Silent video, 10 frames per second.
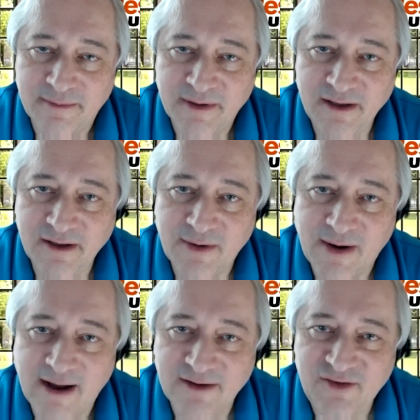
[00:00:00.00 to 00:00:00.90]
B U
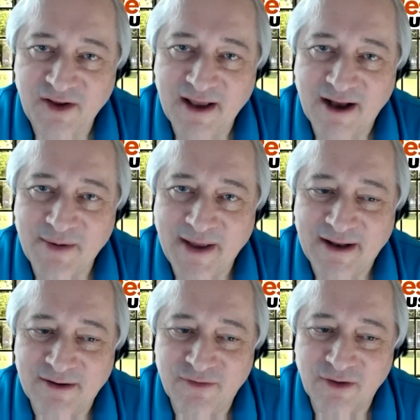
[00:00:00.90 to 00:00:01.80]
R T O
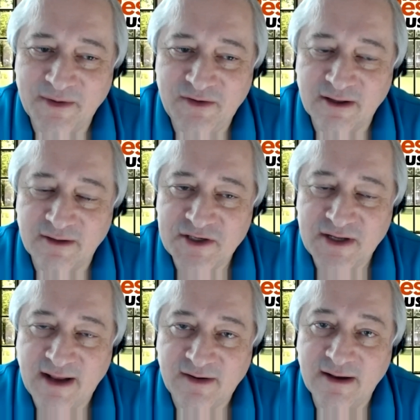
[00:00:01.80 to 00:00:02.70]
N, film and television
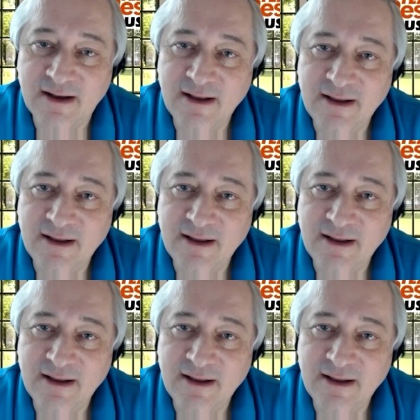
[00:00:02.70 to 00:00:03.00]
actor,